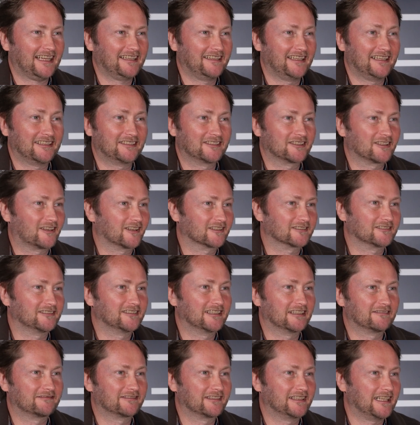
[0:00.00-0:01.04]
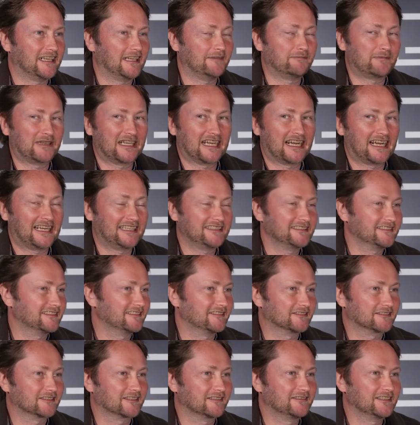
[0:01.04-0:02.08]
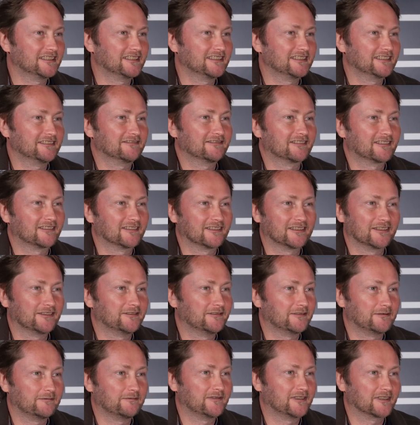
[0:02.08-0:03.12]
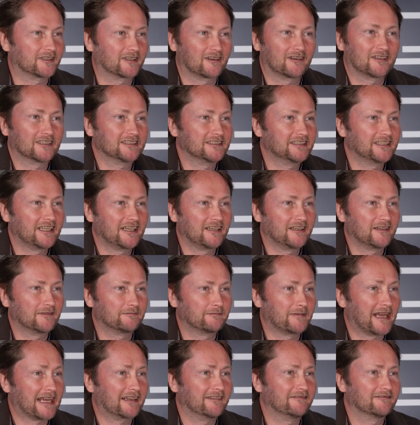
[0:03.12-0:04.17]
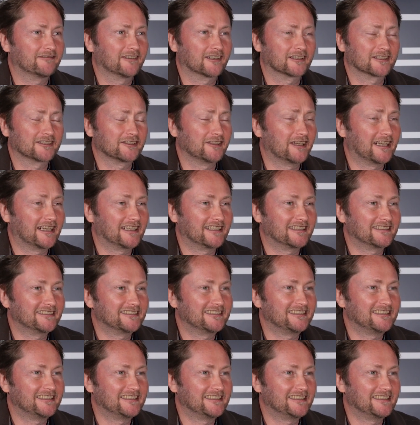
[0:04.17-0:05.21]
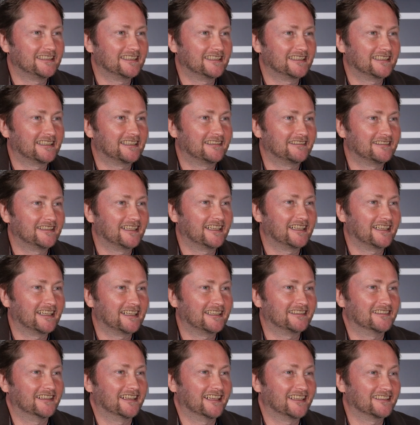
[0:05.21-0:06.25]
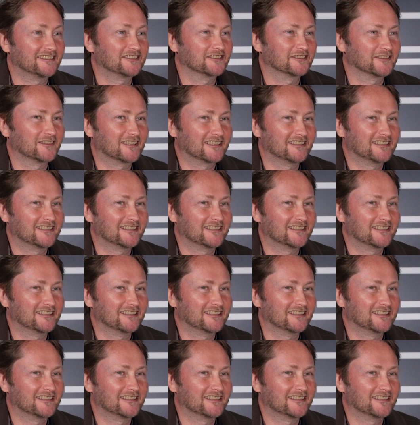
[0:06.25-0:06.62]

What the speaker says: and then talk to different APIs and services for all the content or backend functionality and so